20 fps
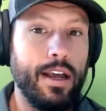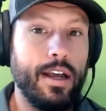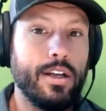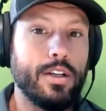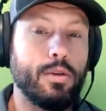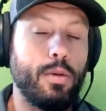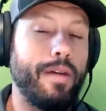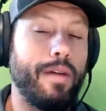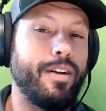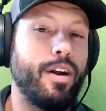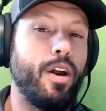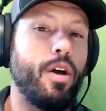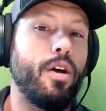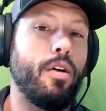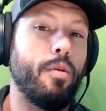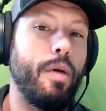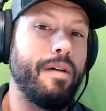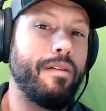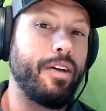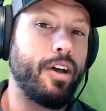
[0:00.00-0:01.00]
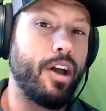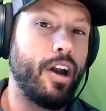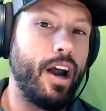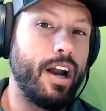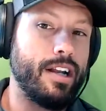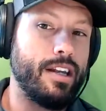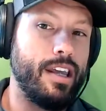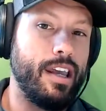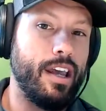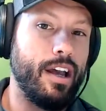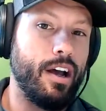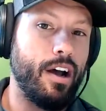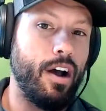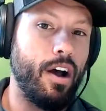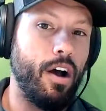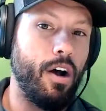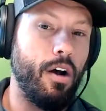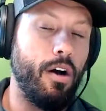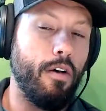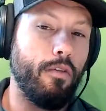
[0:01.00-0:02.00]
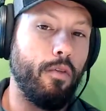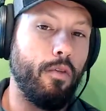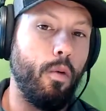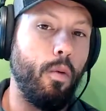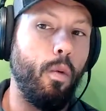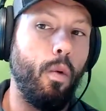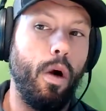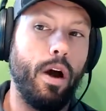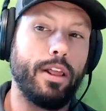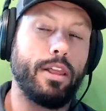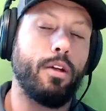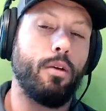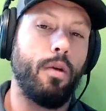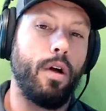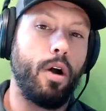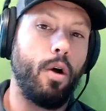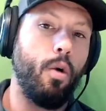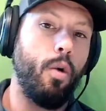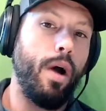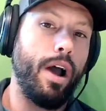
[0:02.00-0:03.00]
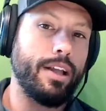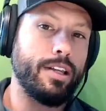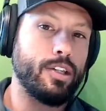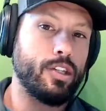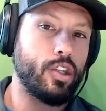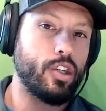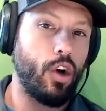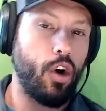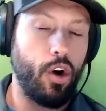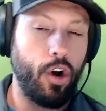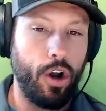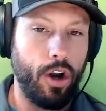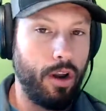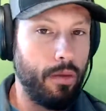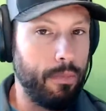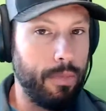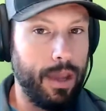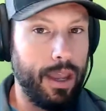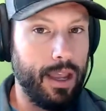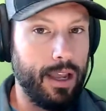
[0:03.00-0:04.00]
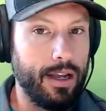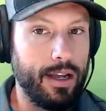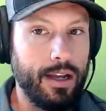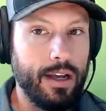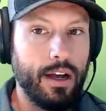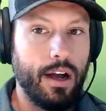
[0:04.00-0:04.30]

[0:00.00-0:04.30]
So we have a good idea of what the requests are going to be.